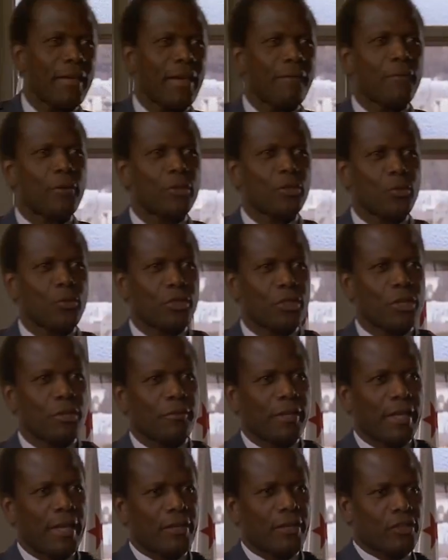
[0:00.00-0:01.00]
Air Force Reserve
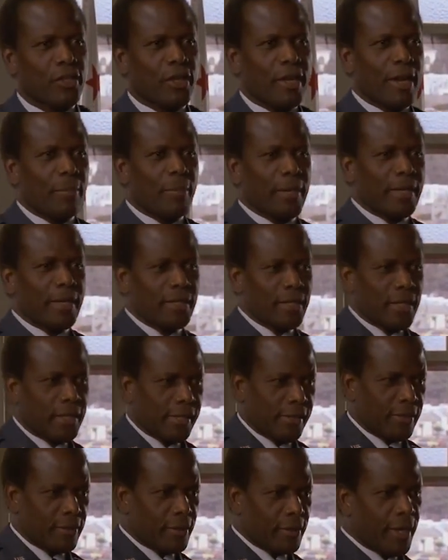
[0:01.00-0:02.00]
Liaison. I'll be
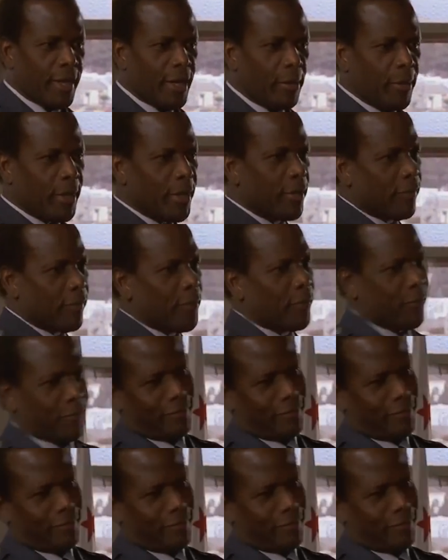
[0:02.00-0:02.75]
conducting your academy interview.